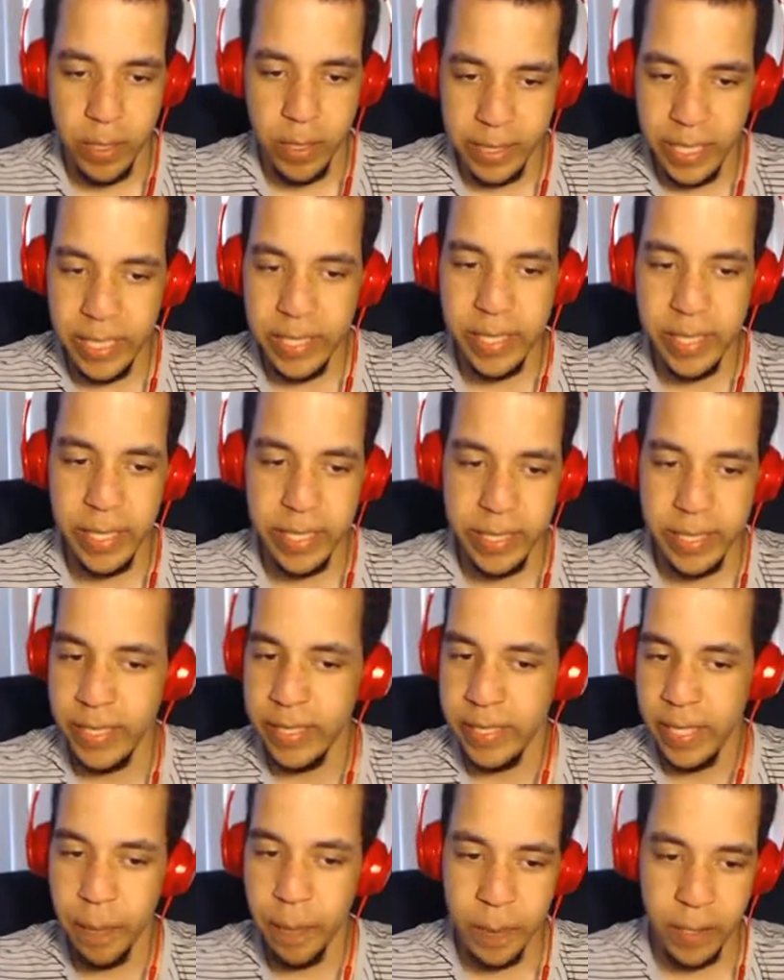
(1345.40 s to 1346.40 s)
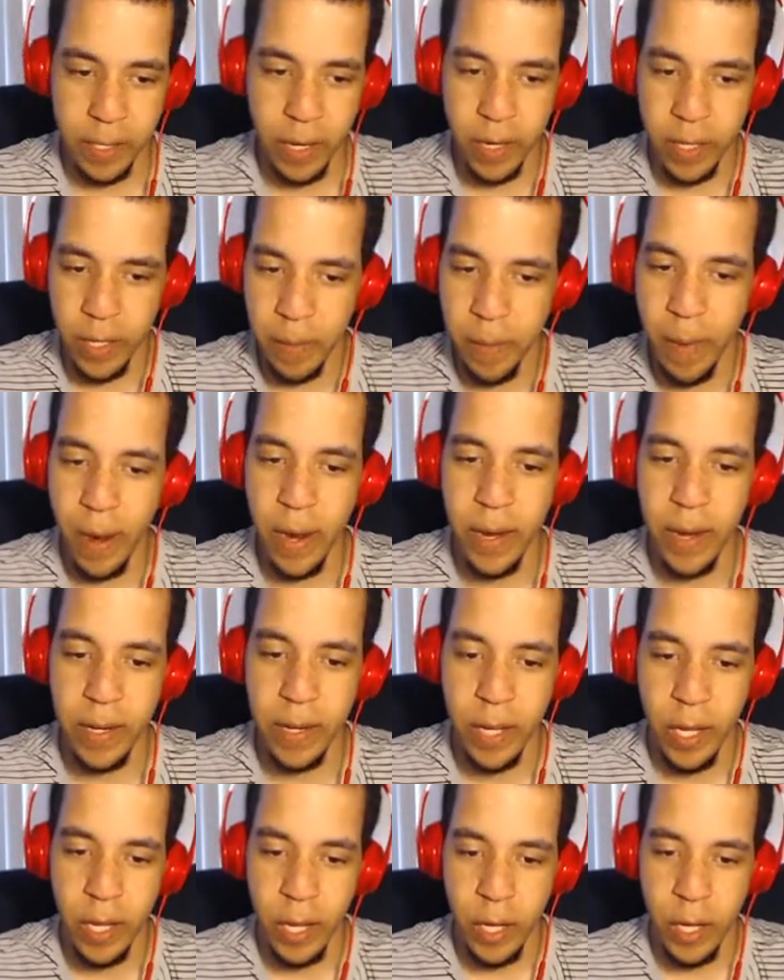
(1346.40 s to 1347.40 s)
Well, it's easy to see something on your mind.
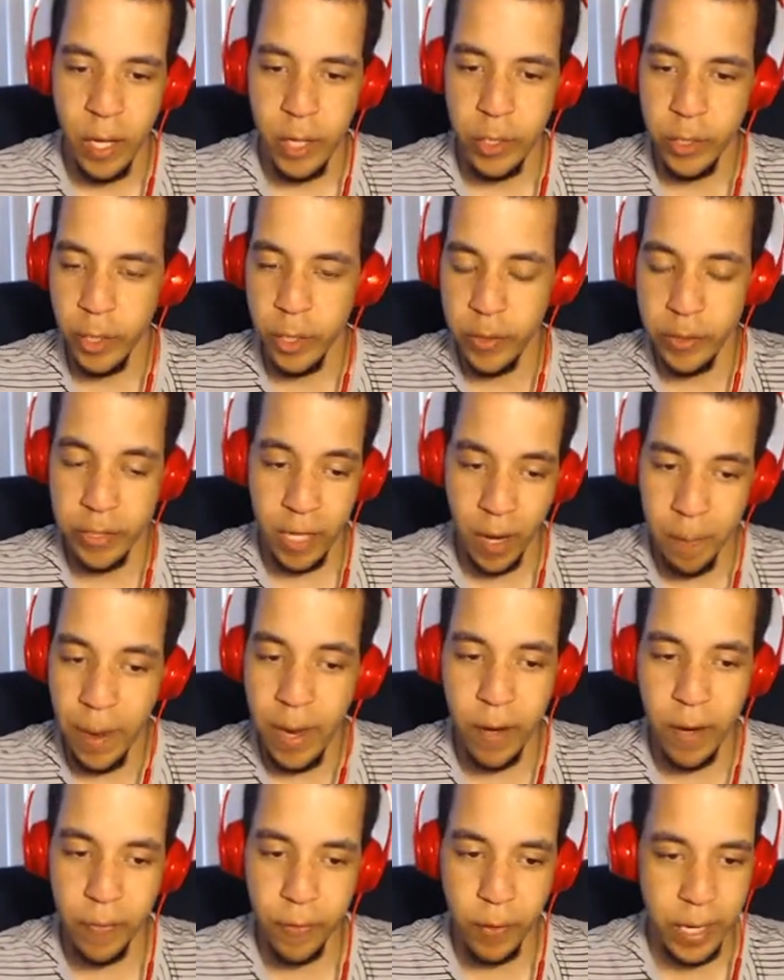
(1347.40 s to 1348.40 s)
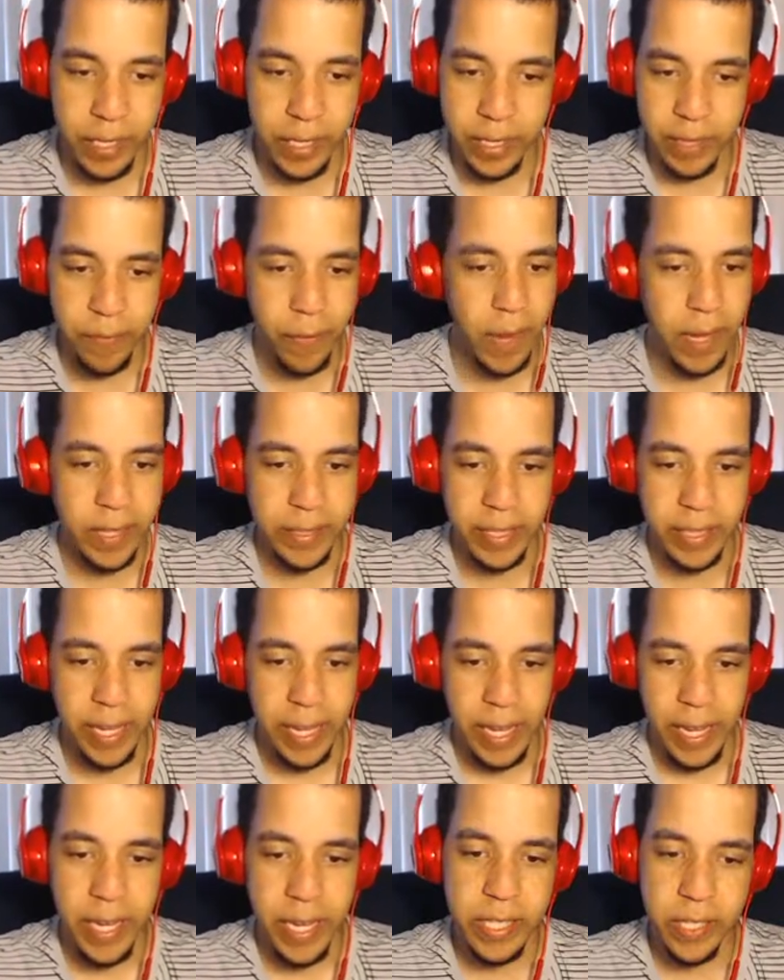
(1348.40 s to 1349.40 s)
You should go see our mayor for his advice.
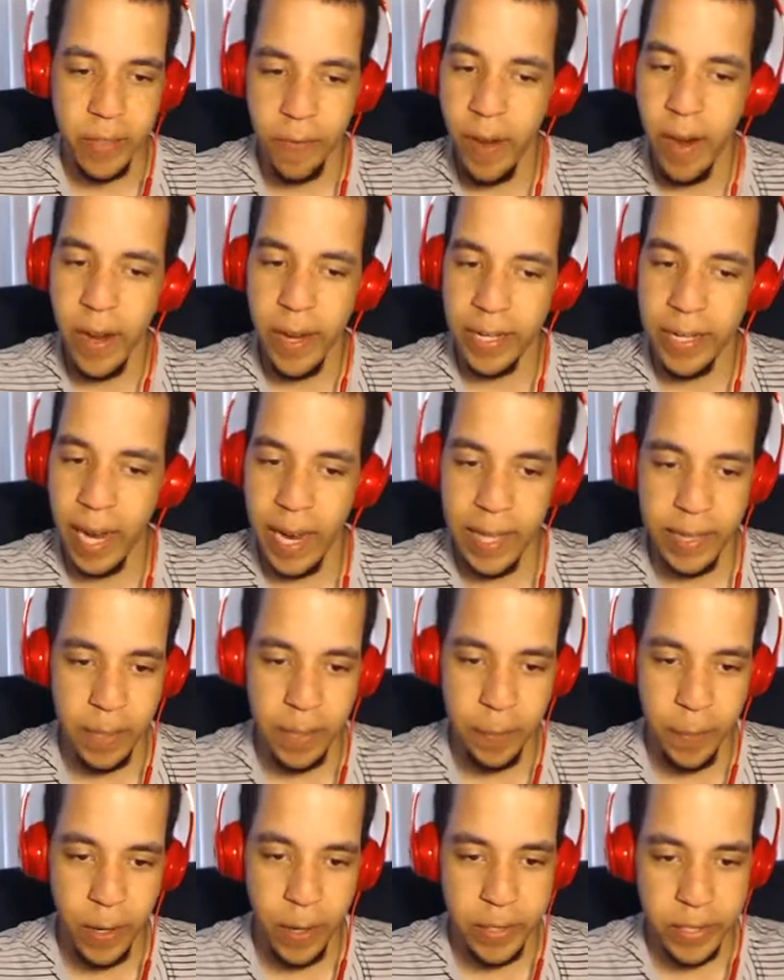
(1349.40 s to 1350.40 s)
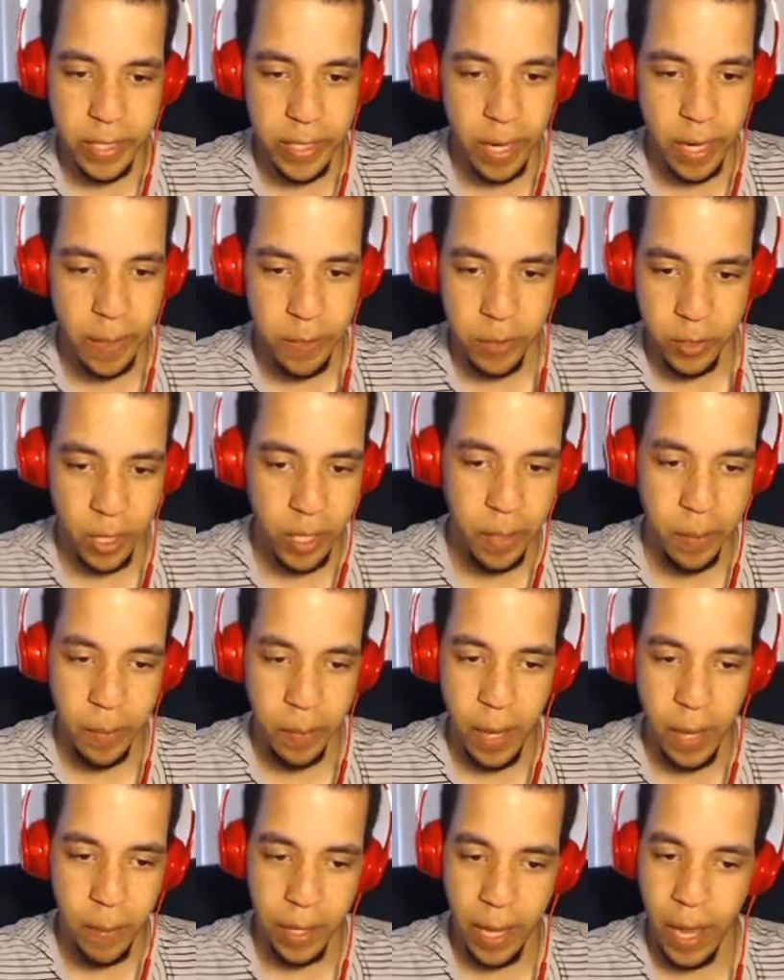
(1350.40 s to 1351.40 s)
He's a very kindly person. I'm sure he'll
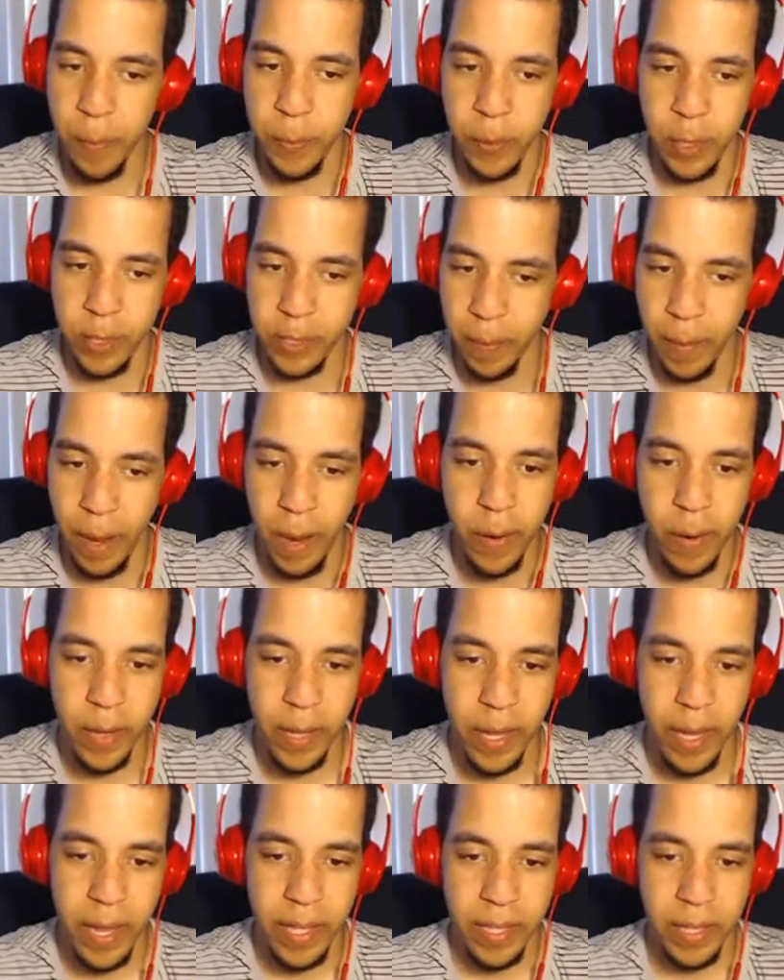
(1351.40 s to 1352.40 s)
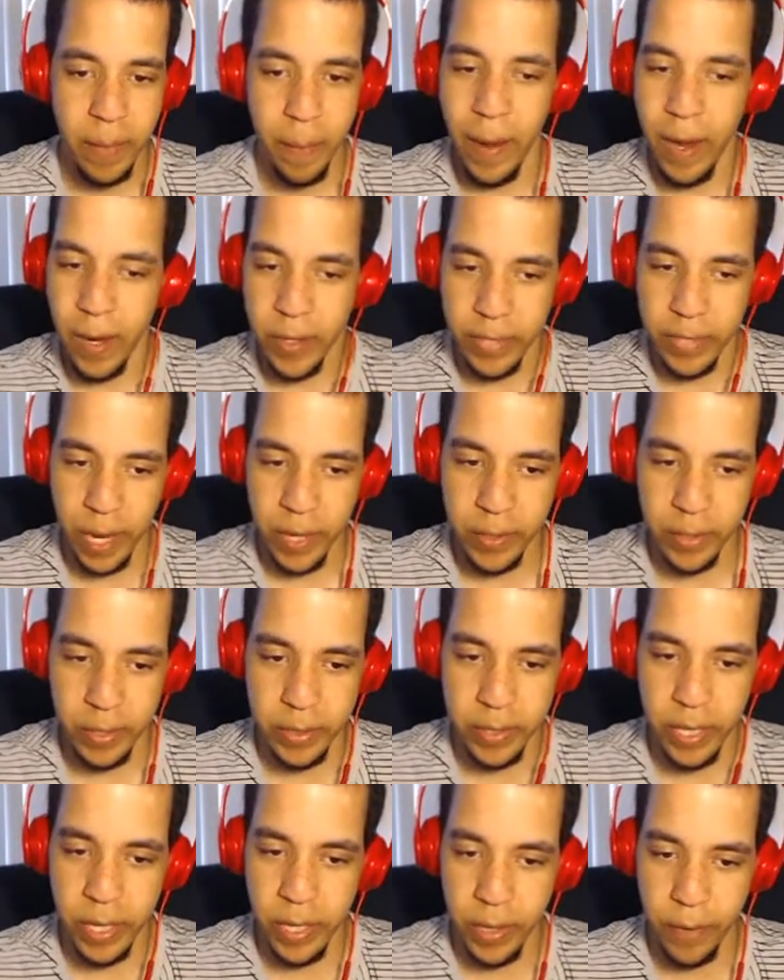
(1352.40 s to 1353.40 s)
be able to help you somehow. The mayor's
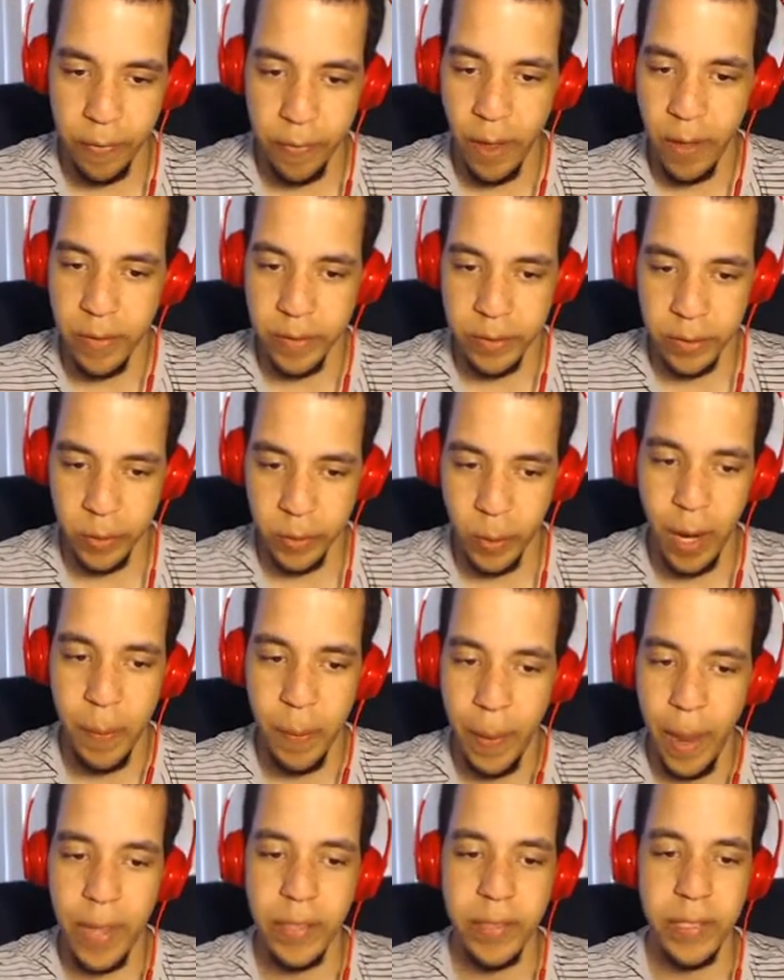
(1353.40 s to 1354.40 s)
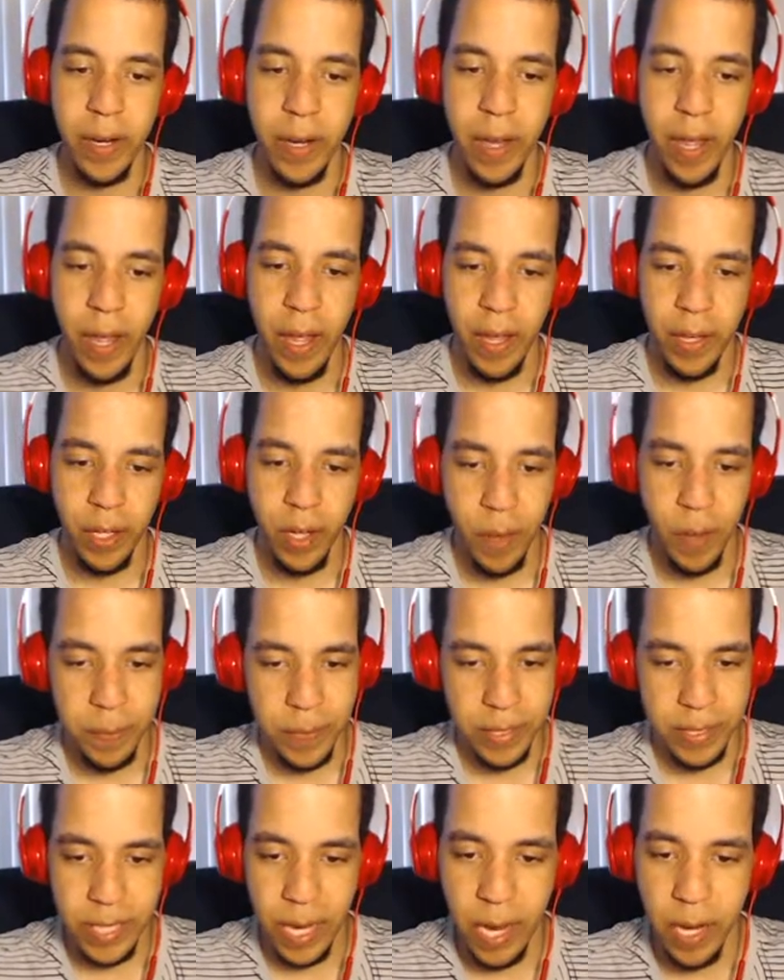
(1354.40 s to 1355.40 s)
house is near the fountain square past here. Go
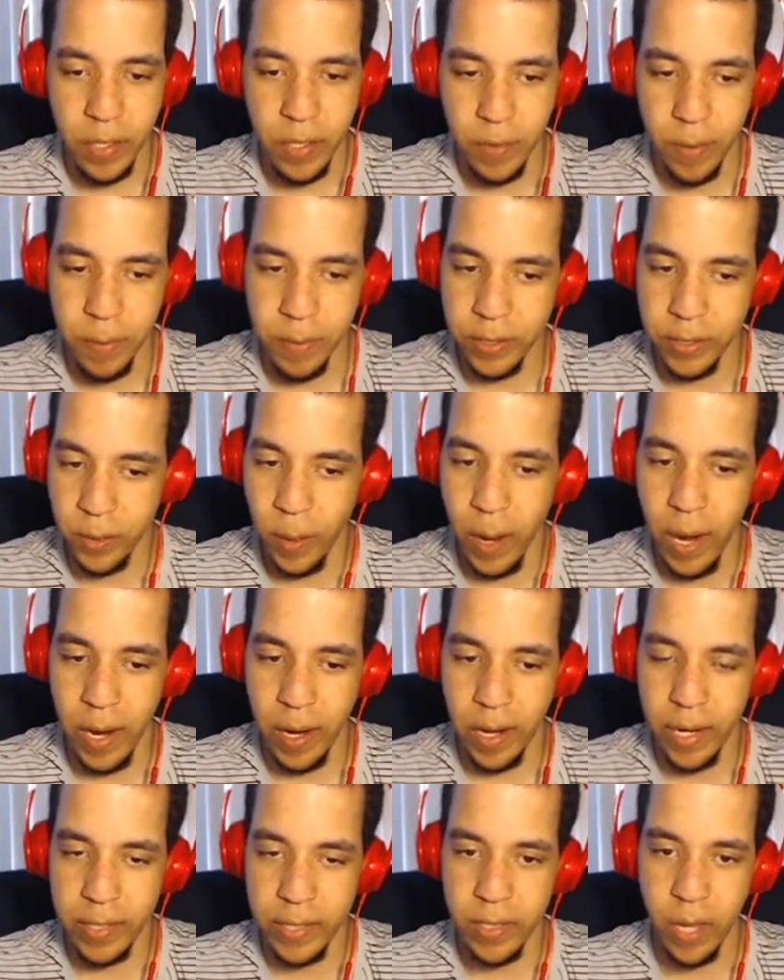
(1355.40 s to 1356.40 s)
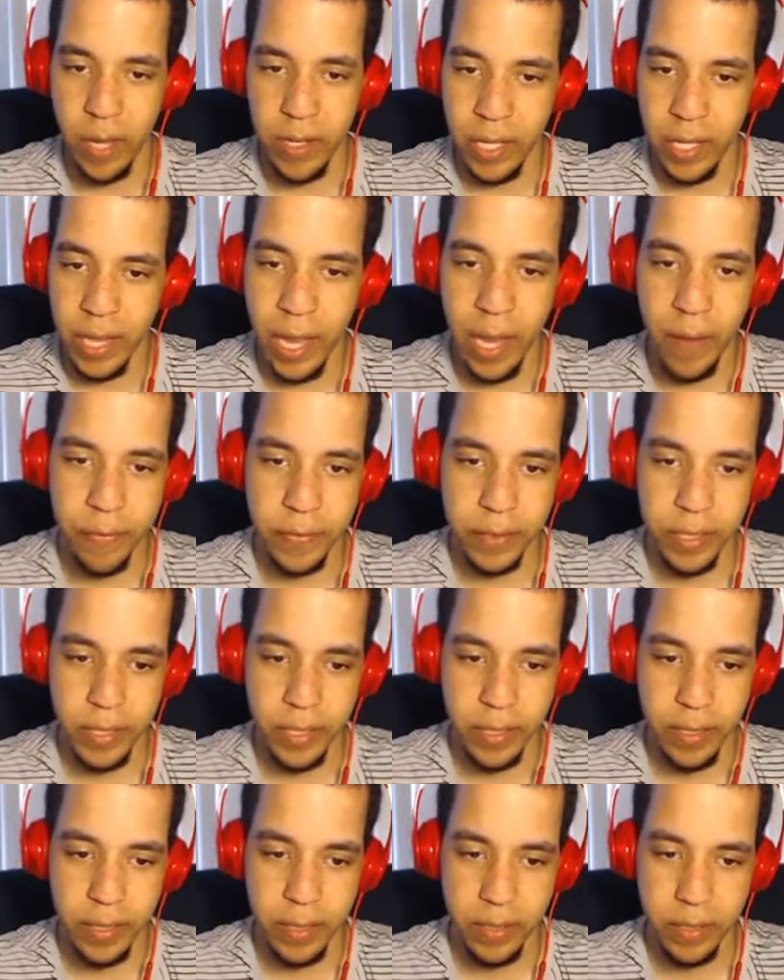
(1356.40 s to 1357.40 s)
up the stairs from the square and it's on your
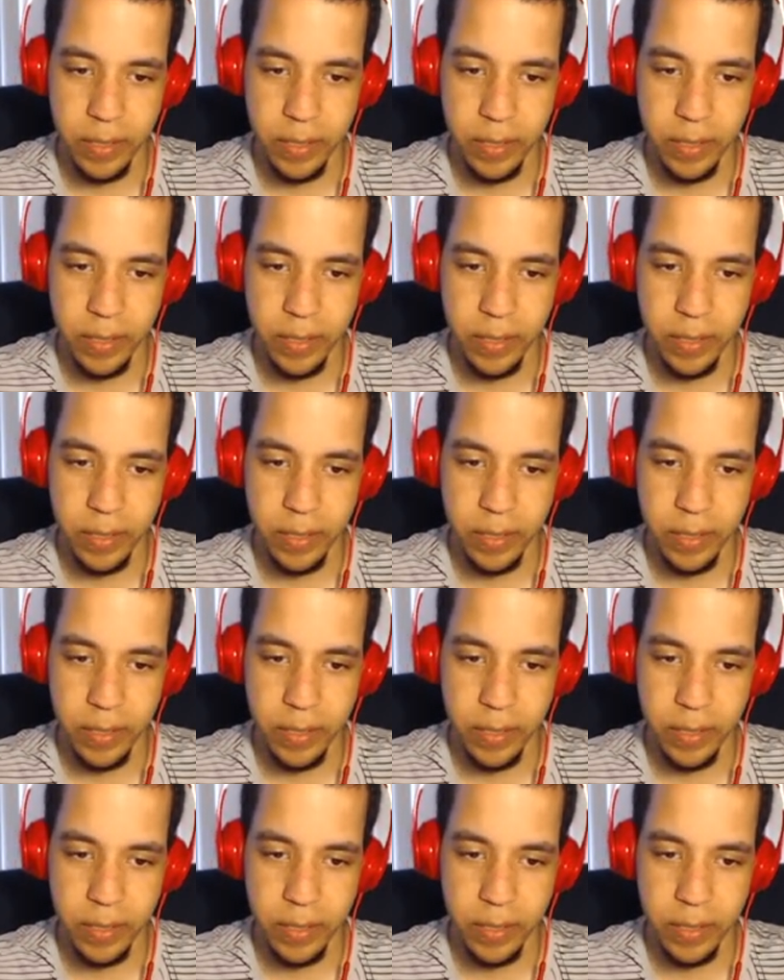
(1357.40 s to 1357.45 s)
left.